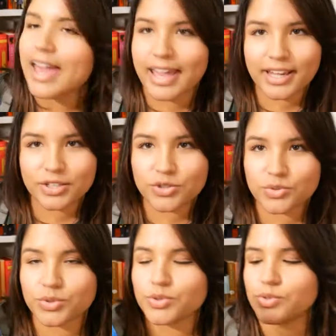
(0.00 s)

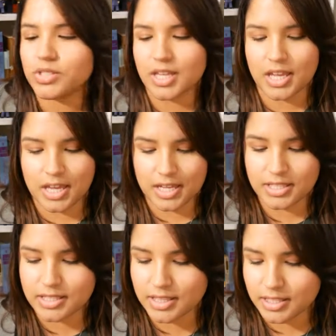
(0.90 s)
Andrews
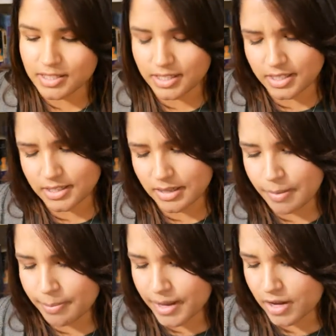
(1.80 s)
and this is
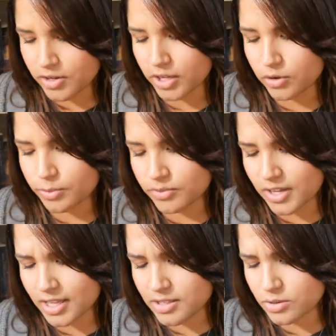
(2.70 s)
about a group of
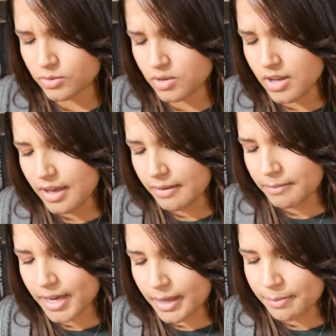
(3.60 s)
kids who
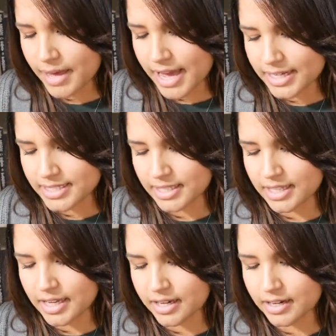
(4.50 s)
make a pact and
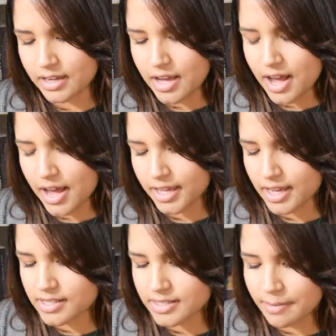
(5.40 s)
then I
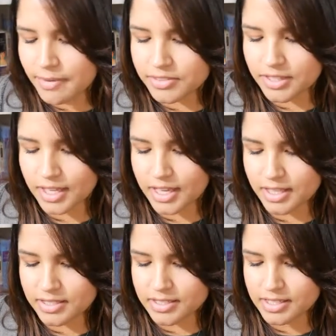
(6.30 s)
guess some of the
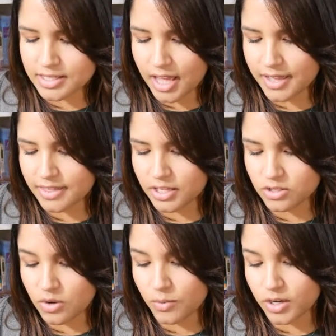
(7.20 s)
kids decide they
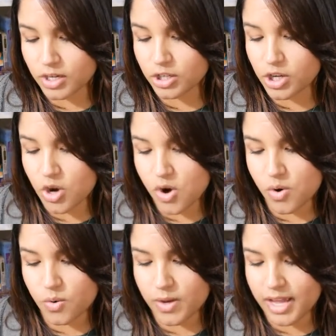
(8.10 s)
don't want to
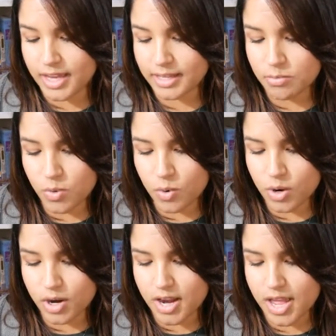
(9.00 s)
go
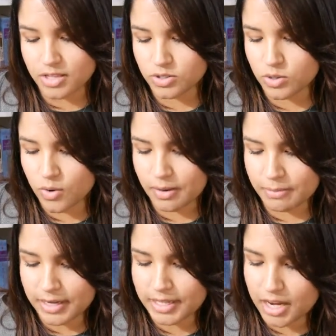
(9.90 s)
anymore and so our
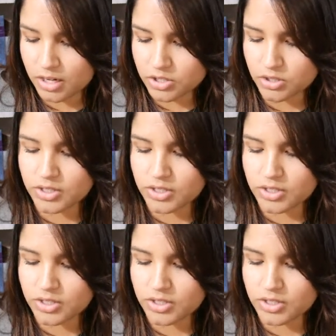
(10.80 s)
main character